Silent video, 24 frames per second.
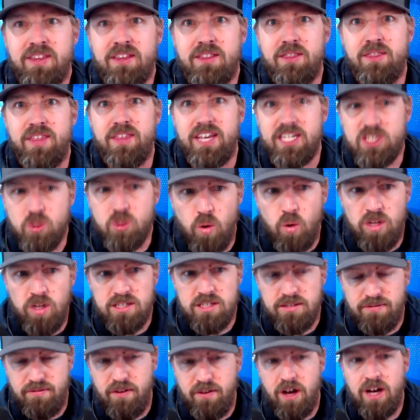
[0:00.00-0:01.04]
This one's
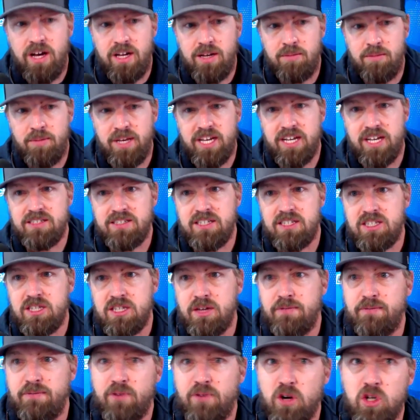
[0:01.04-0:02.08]
fun because it's the
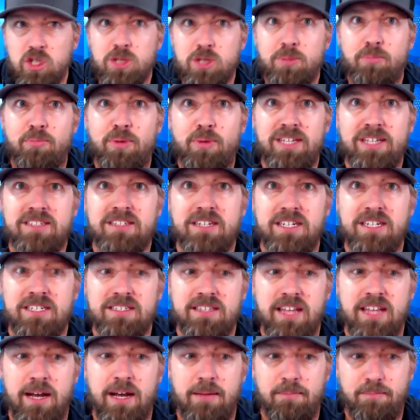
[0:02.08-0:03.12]
first business
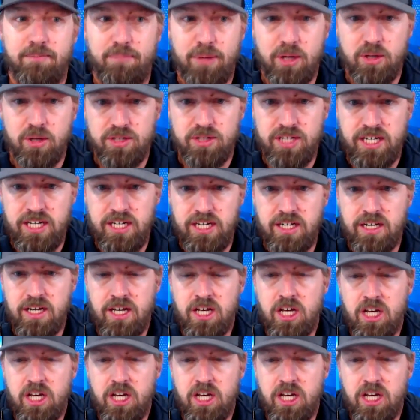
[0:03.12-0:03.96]
that I'm building